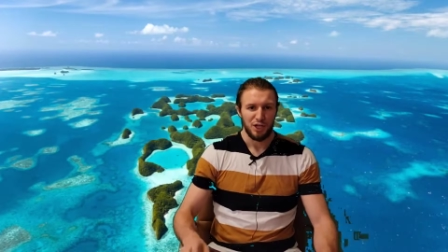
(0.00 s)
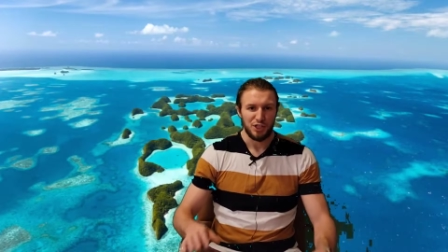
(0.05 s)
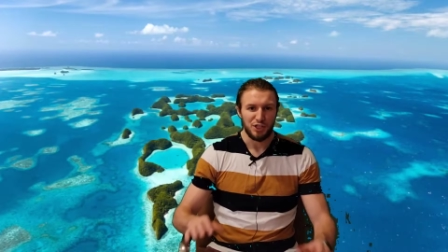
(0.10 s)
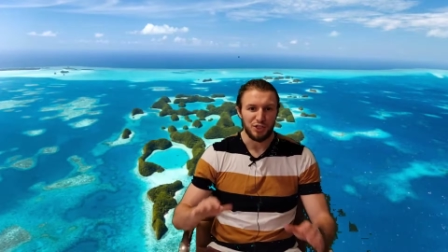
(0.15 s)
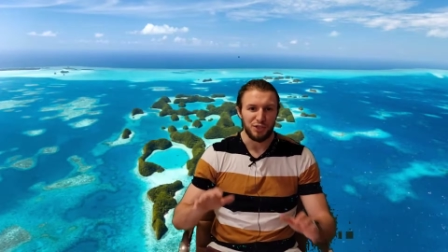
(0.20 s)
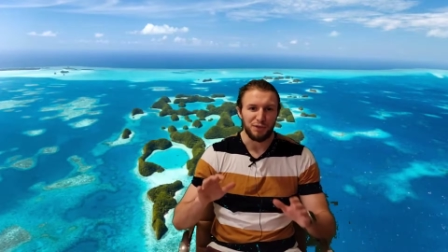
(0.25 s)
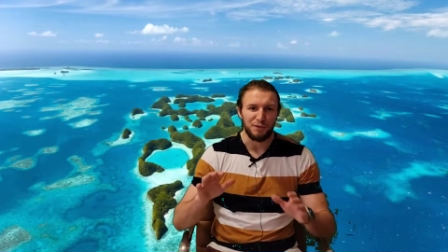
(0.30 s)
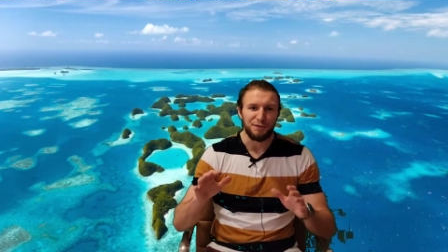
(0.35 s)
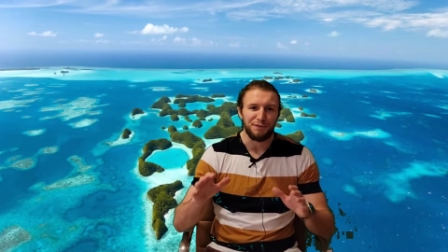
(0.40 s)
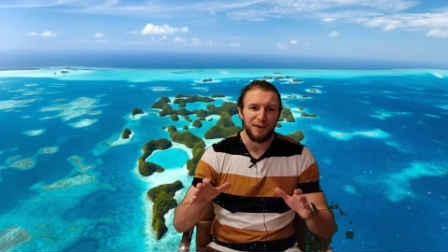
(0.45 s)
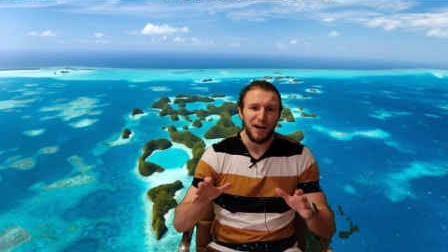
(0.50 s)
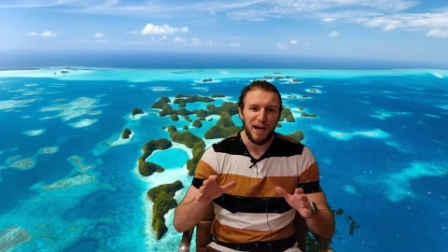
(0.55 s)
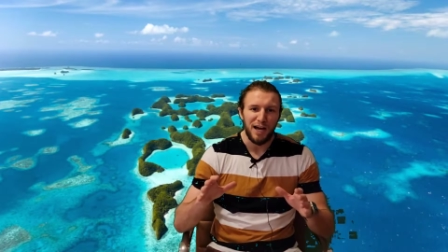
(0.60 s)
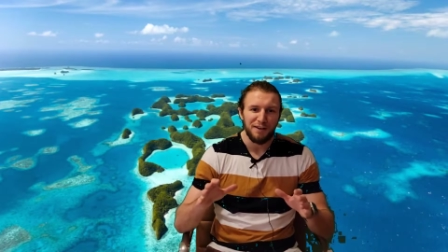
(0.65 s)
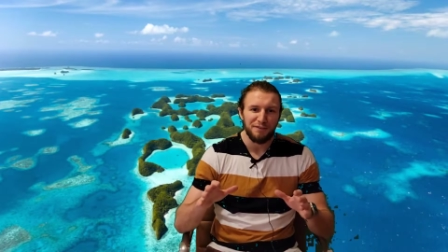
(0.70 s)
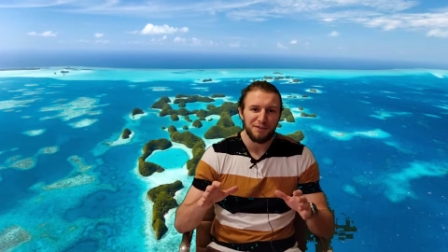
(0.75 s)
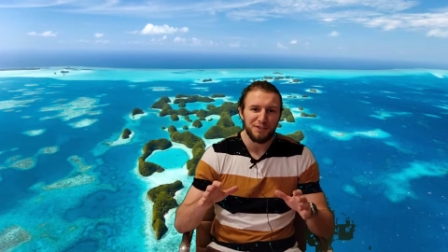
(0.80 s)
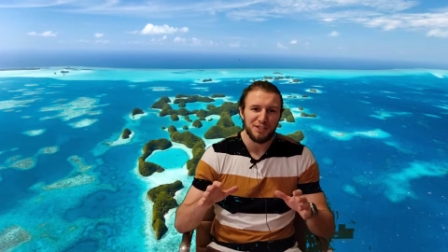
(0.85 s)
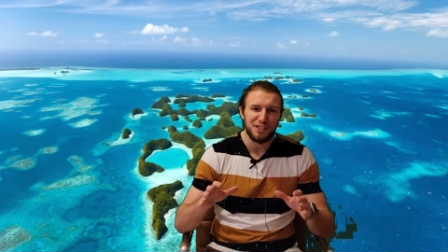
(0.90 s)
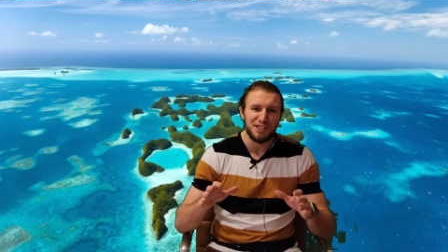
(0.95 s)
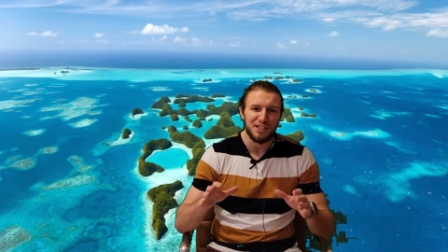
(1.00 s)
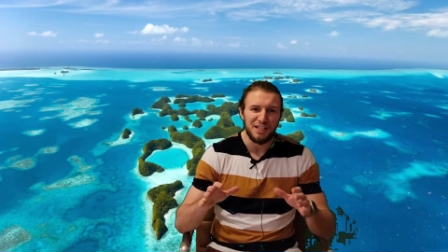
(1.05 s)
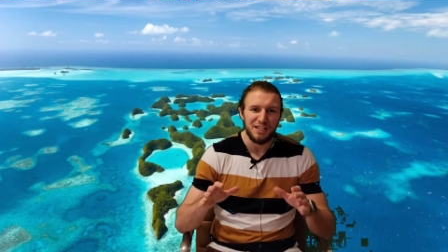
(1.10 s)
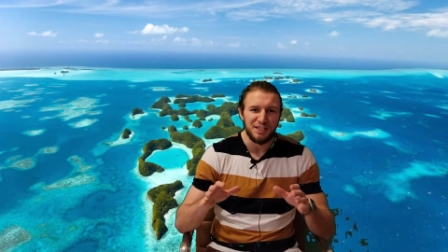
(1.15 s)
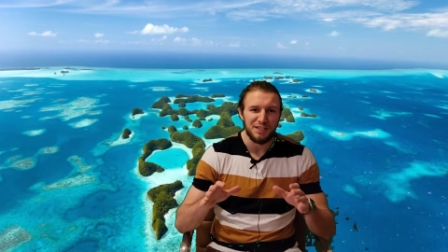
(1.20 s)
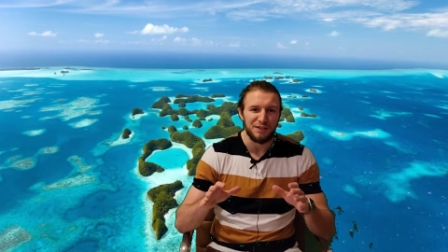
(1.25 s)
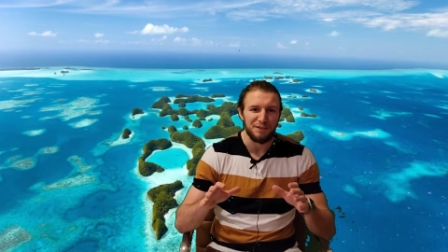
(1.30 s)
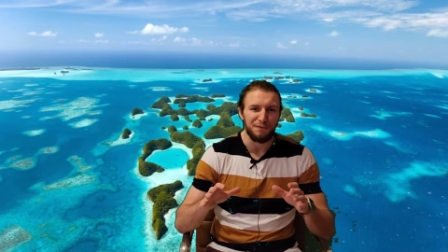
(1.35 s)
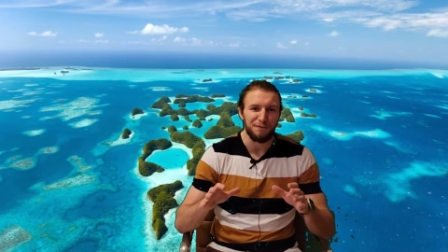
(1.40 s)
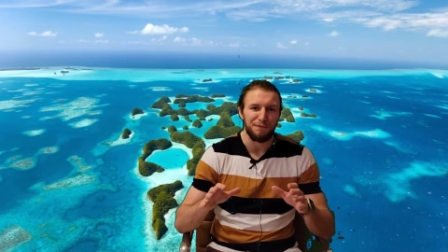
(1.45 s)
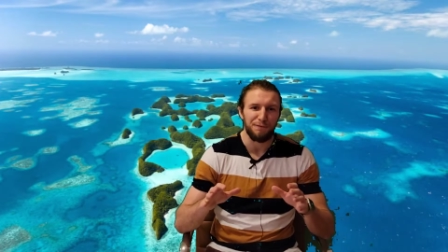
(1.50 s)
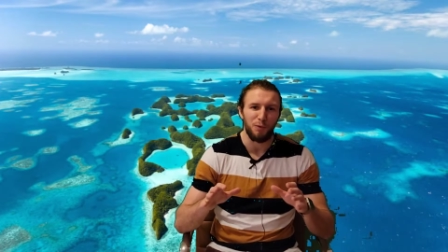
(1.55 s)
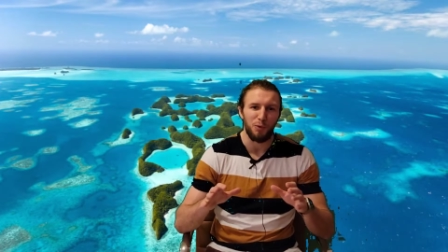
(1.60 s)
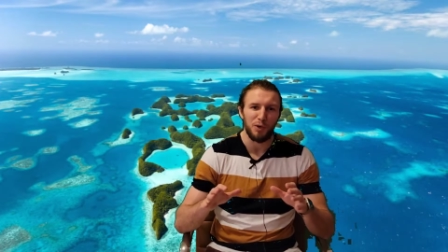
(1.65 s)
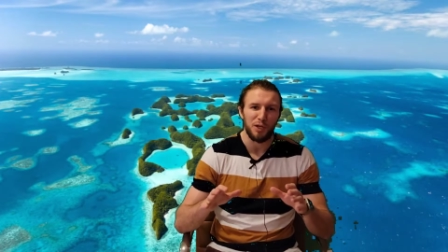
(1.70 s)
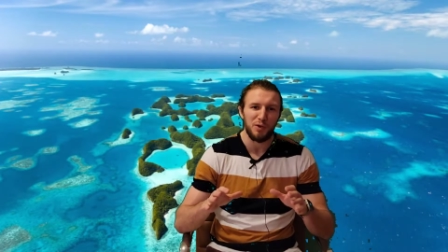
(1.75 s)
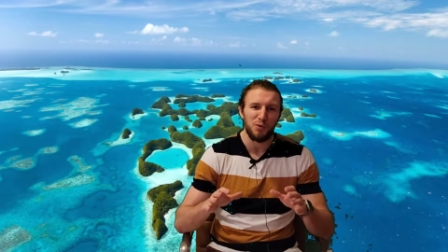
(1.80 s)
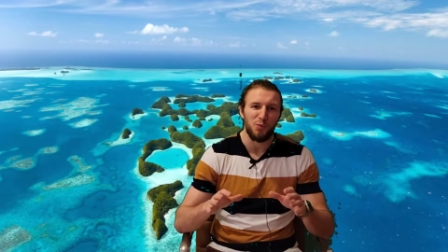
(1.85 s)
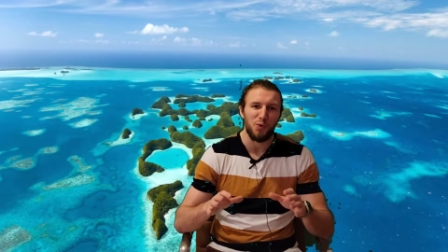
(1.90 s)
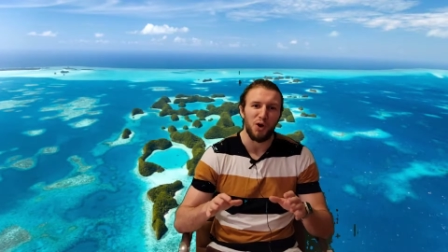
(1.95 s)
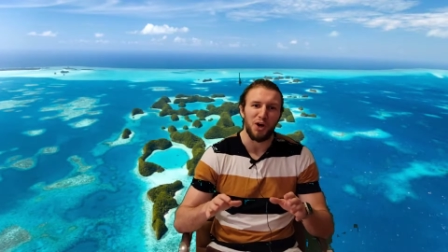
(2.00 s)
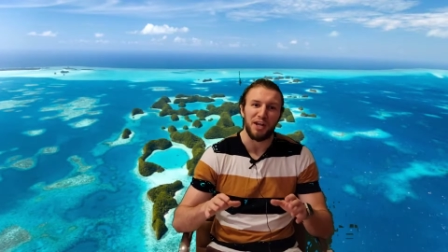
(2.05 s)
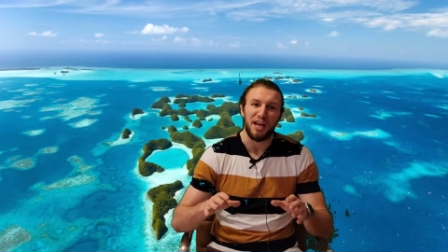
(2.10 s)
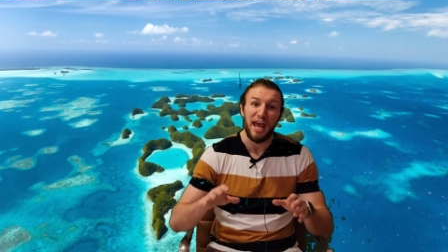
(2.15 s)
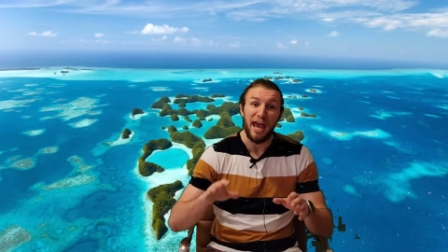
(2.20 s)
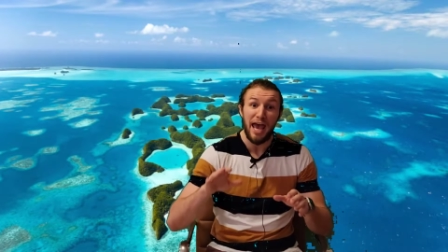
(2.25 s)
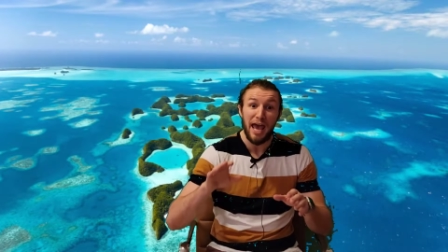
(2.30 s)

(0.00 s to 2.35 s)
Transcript: Survivor Season 41,